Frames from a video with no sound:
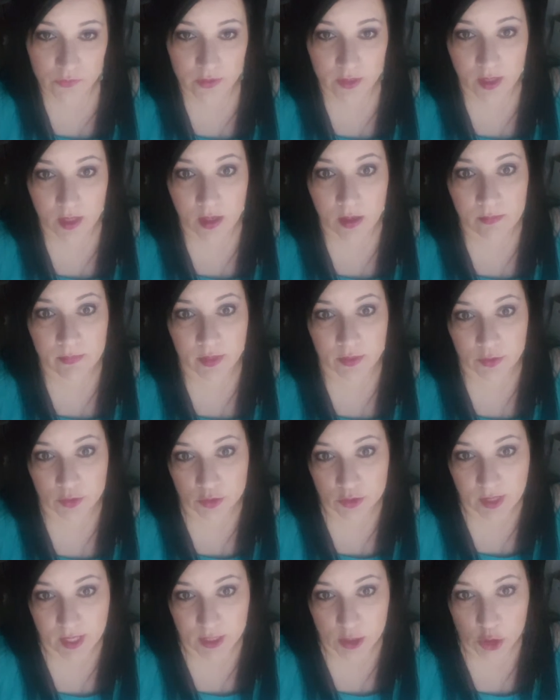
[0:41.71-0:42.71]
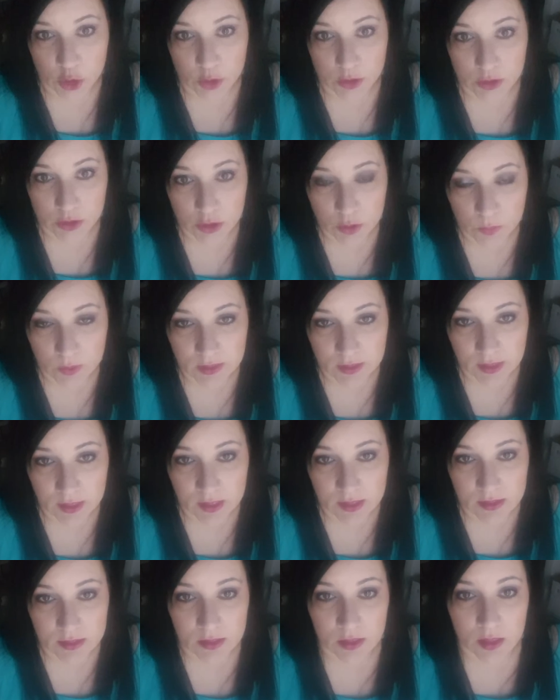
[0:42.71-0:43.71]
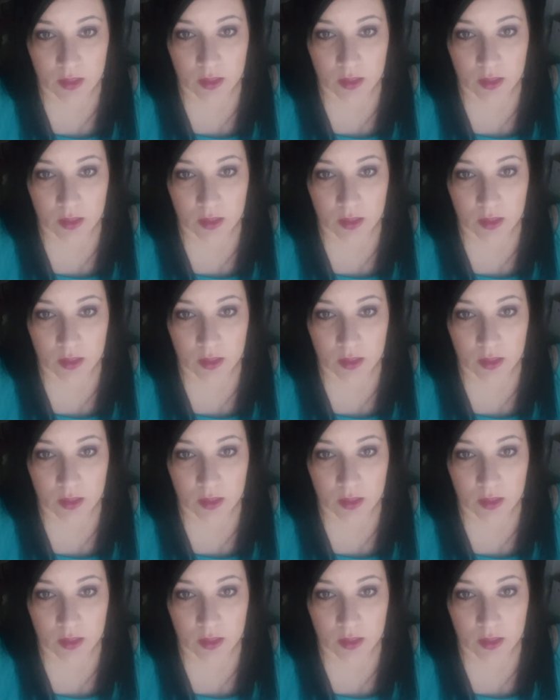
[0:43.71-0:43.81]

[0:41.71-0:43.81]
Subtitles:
them, that they're actually doing it.